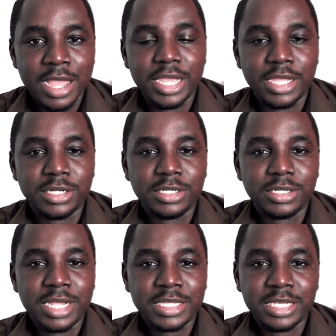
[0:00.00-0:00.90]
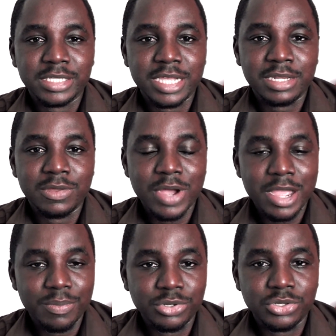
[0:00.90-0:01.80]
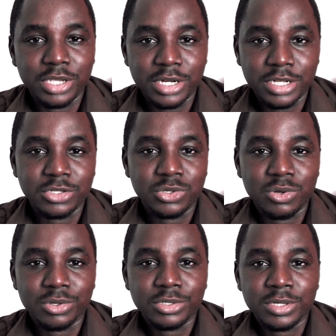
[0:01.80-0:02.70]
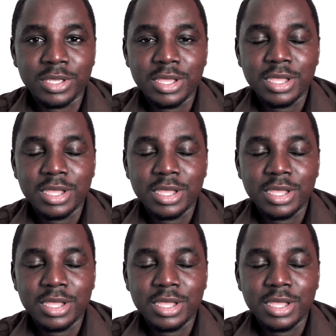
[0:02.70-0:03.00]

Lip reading: And that's exactly why I put together this course.